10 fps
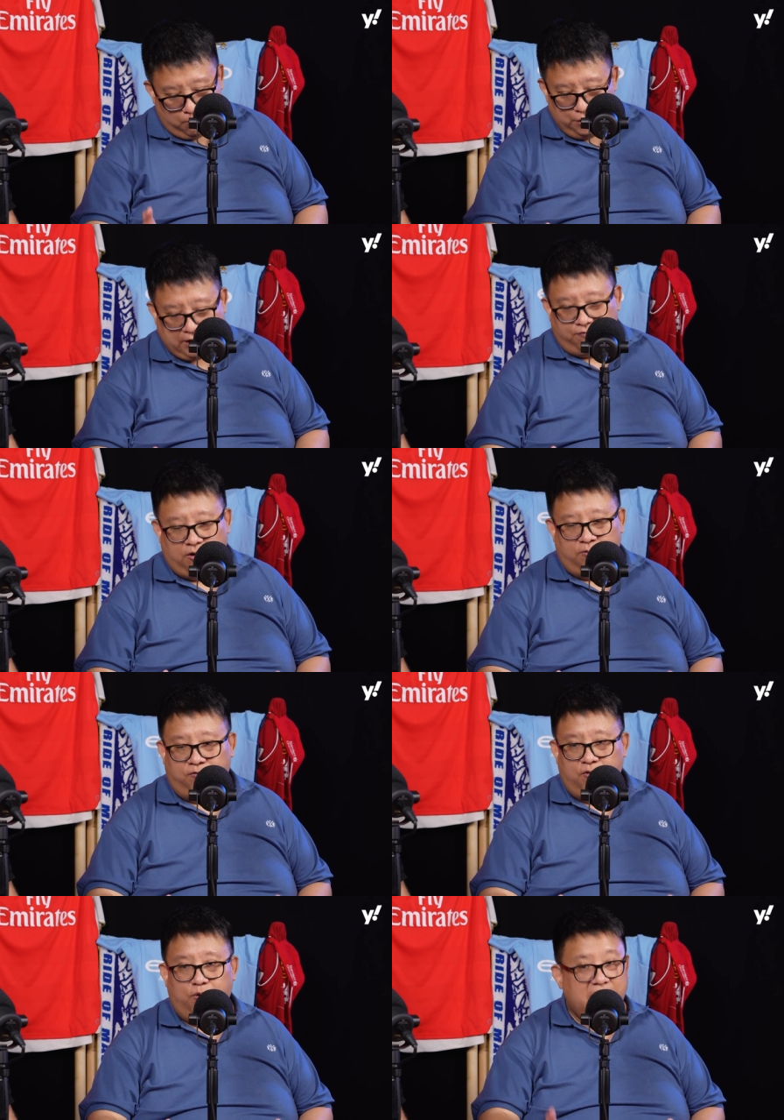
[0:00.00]
break from
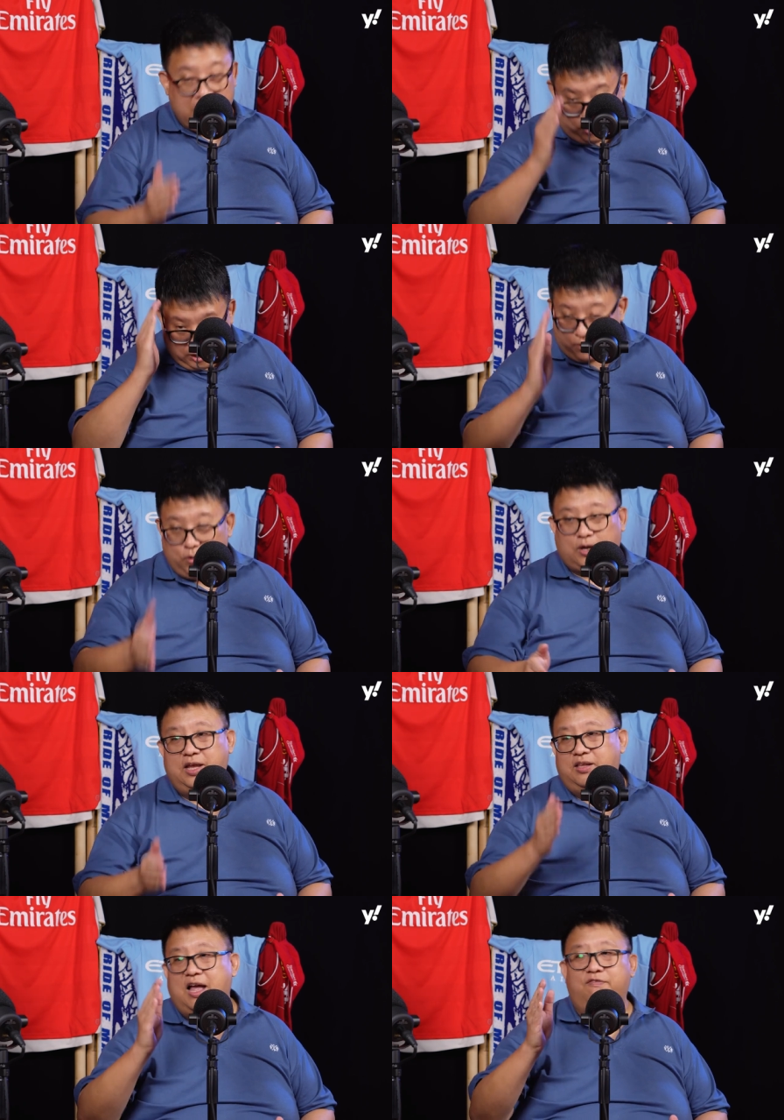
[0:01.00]
football and then
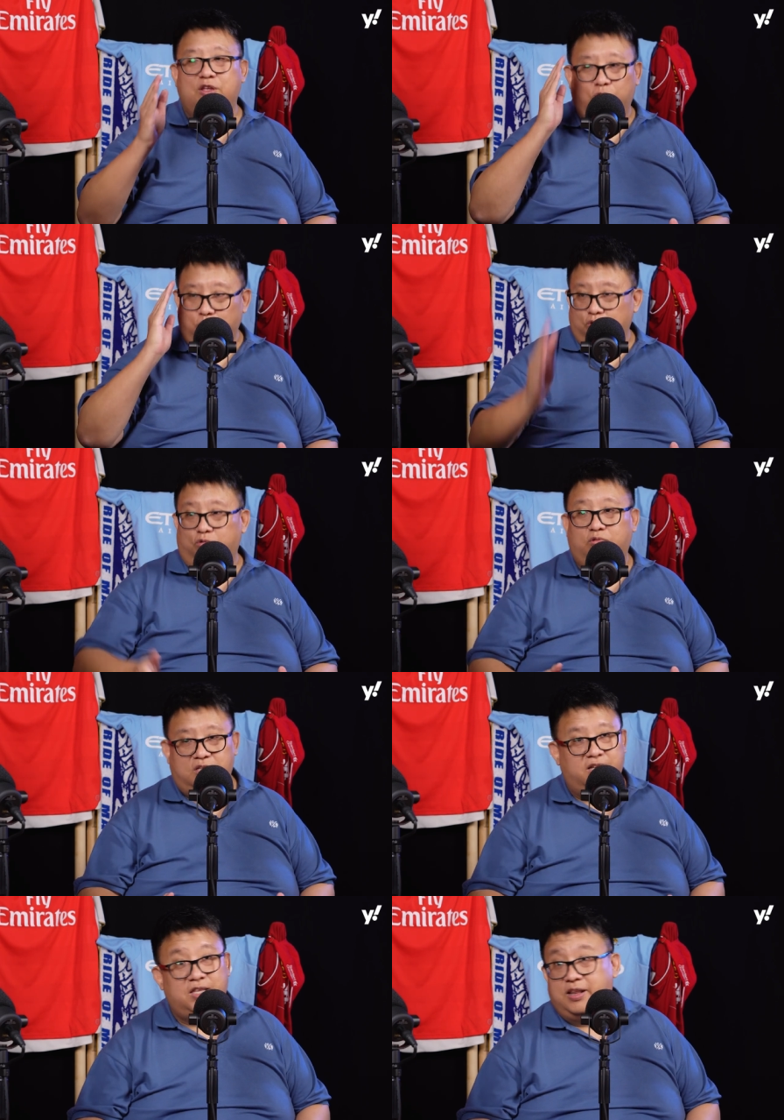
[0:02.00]
quickly dive into
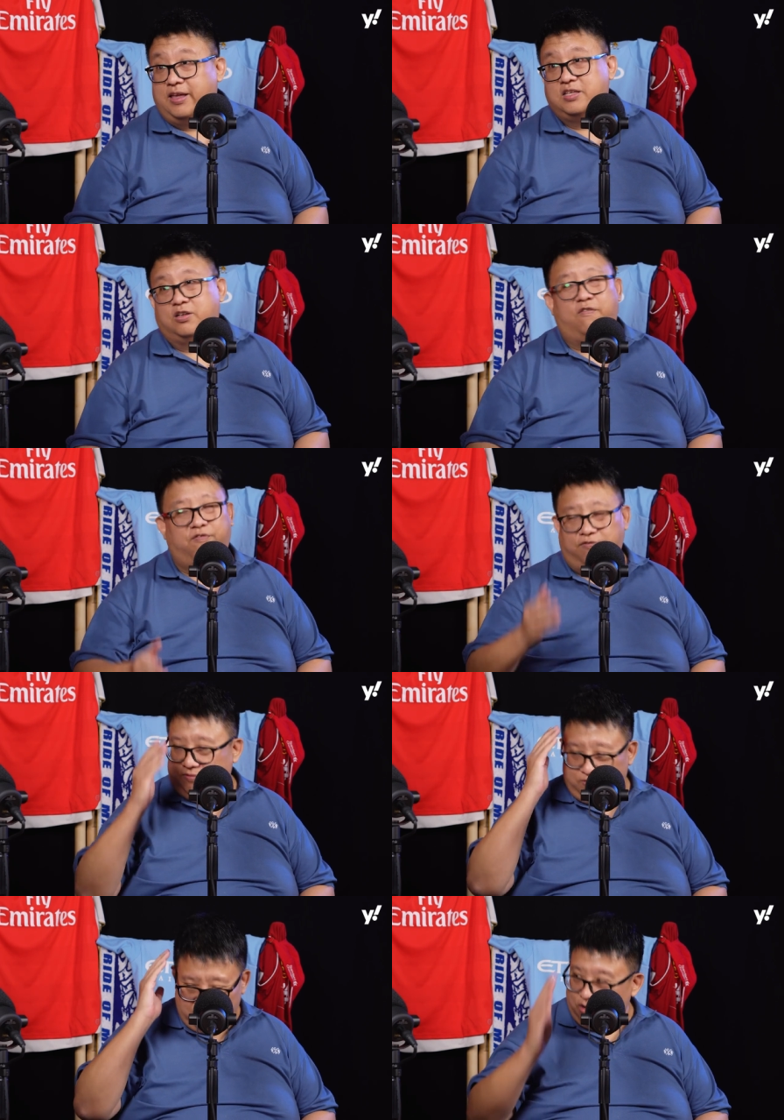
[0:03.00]
30 days
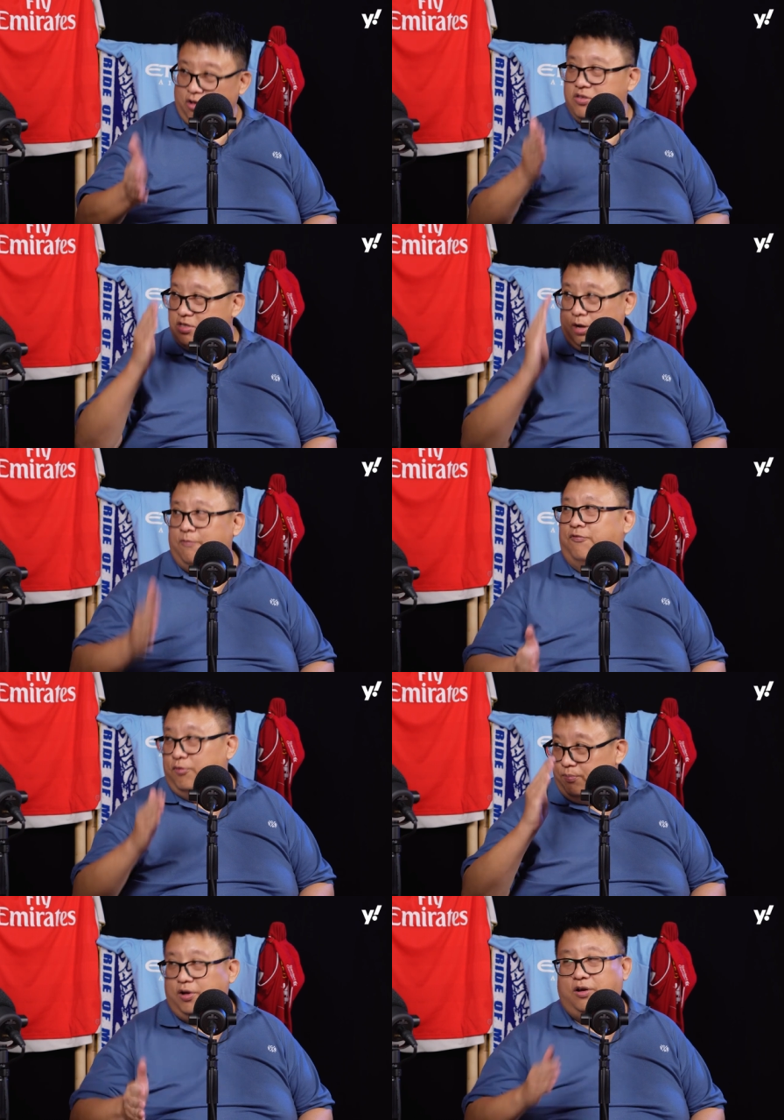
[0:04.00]
of non-stop
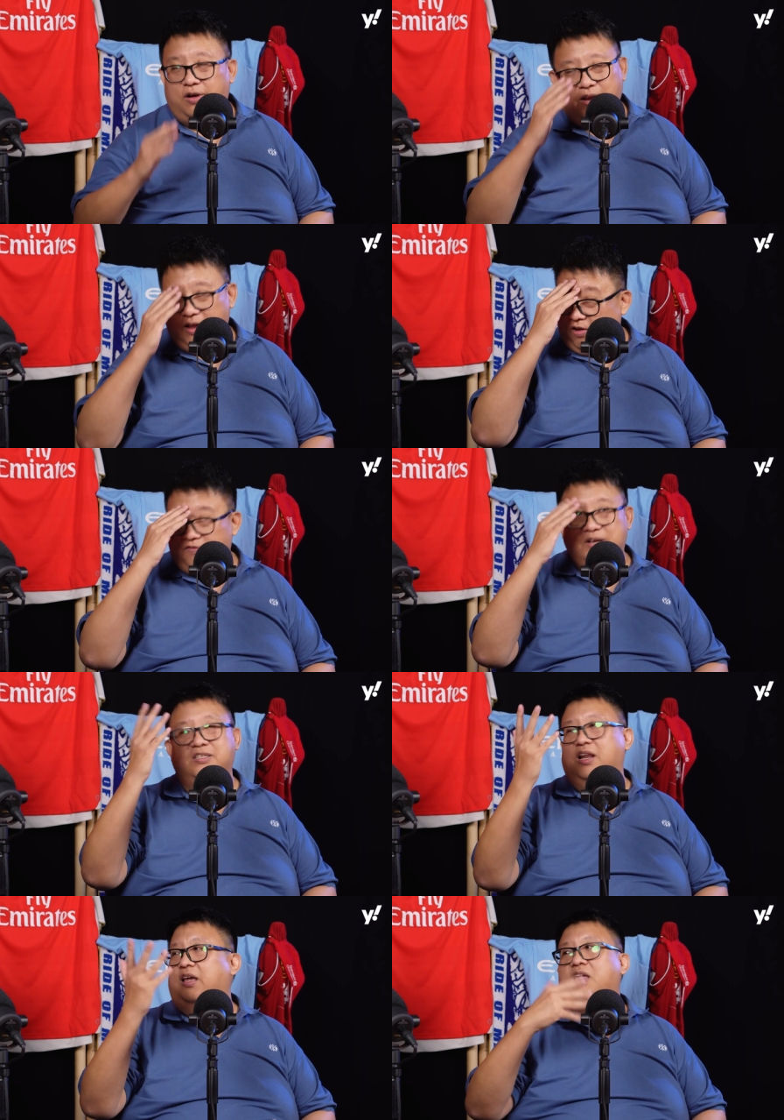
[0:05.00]
football and then all of
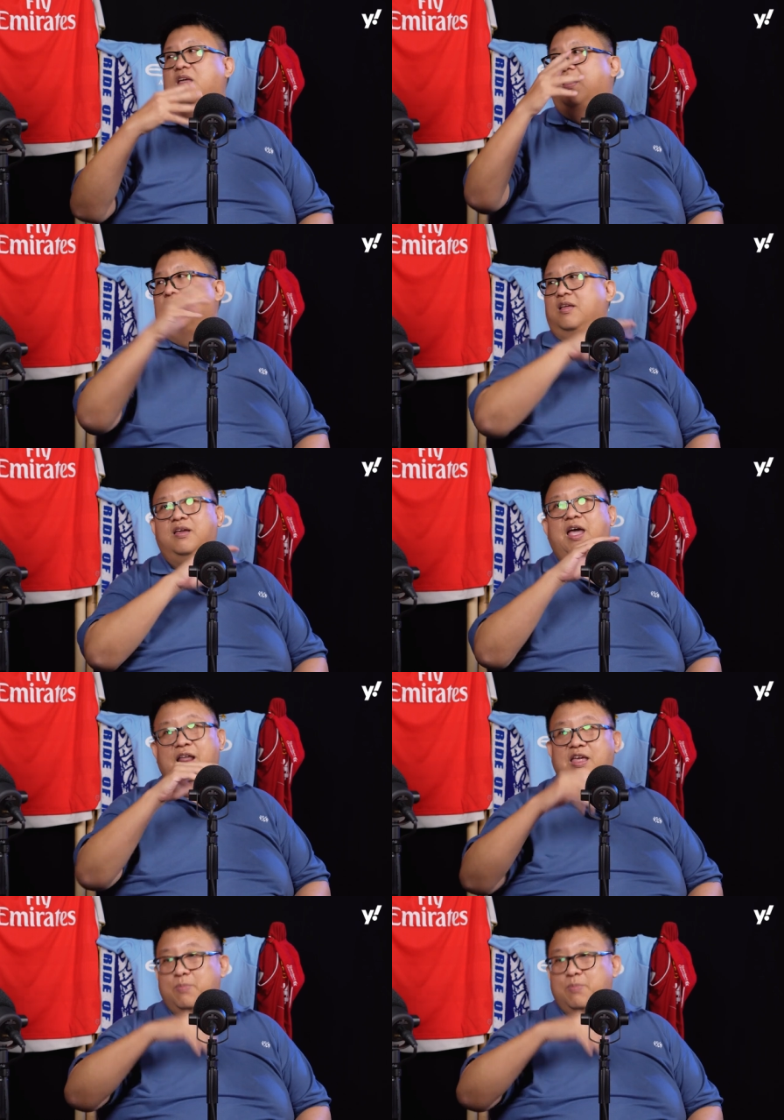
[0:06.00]
us like and then